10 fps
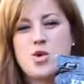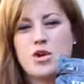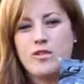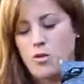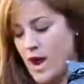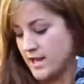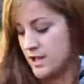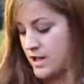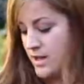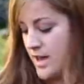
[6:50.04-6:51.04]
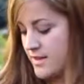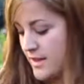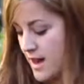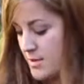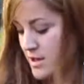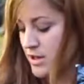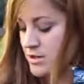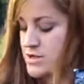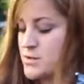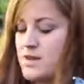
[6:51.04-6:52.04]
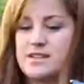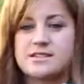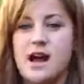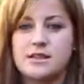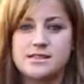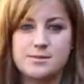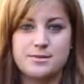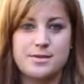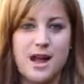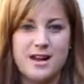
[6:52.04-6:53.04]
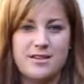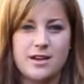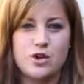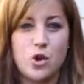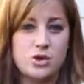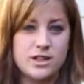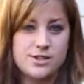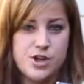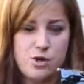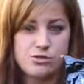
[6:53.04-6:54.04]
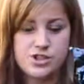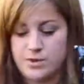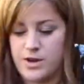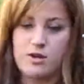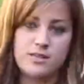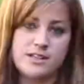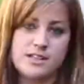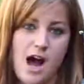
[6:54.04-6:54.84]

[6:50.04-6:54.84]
more of a white look, and then I'm gonna use one that's got some kind of a golden tone to it over the